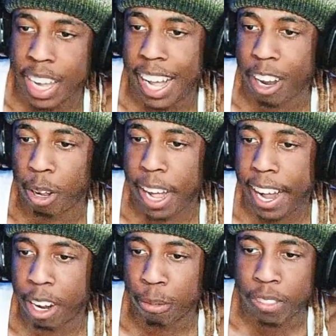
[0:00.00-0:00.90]
I don't I
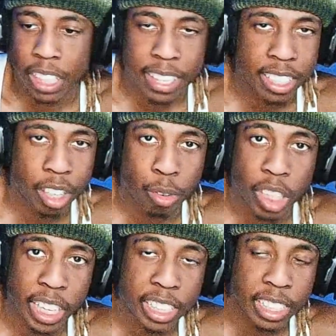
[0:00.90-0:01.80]
don't think that's gonna
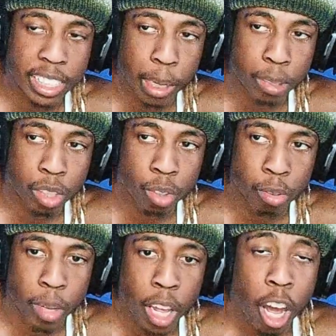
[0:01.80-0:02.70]
change anytime soon.
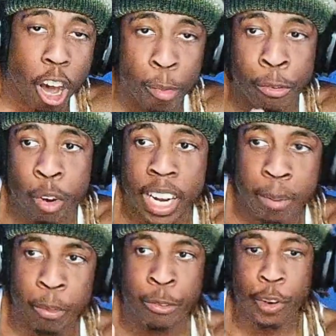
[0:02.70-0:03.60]
Oh, before I
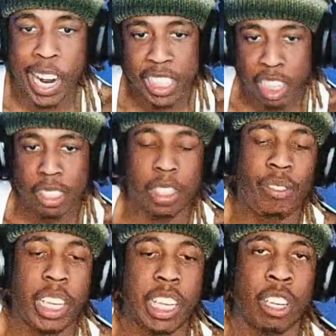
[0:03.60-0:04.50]
before I start this
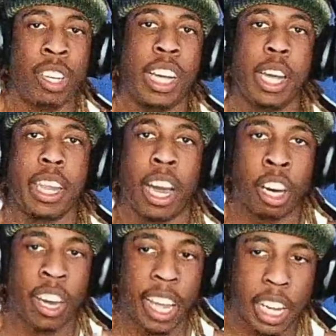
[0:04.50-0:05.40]
video, y'all go
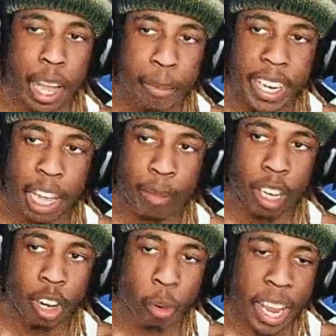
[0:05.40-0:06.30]
ahead and comment down
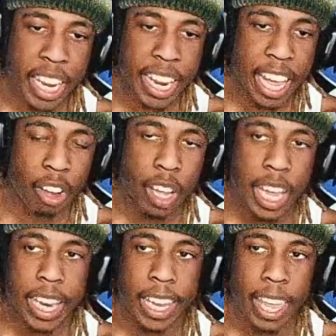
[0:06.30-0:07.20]
below right now.
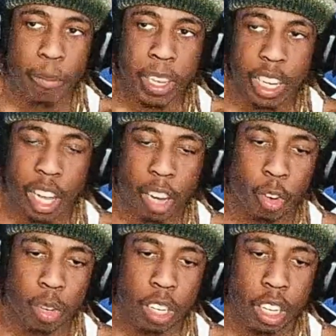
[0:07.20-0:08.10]
Let me
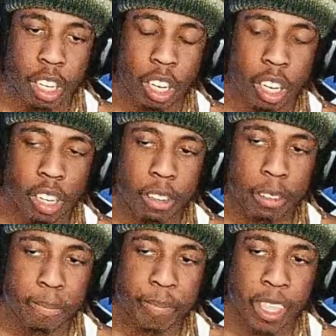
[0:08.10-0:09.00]
know
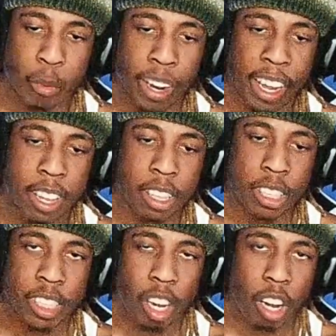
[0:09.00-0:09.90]
what other
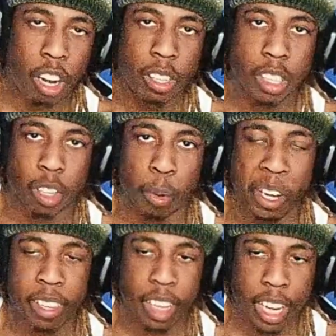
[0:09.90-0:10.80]
songs or what
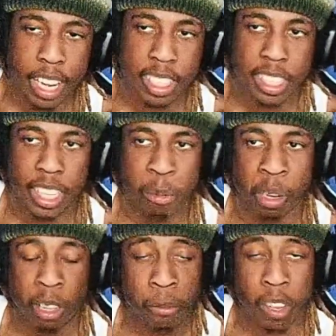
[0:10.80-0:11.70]
other content, what
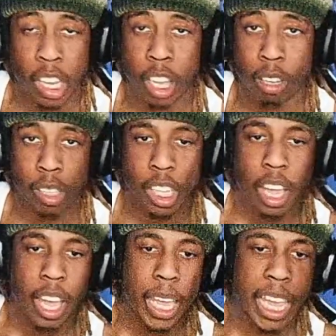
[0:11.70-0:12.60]
other videos
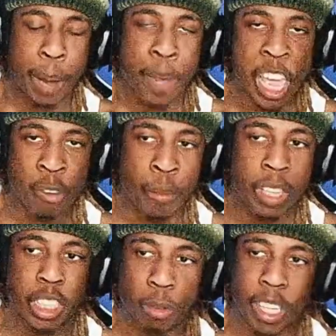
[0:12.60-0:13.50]
y'all might want me
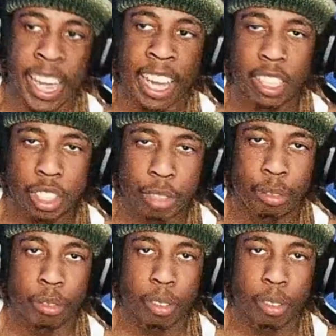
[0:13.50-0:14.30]
to react to.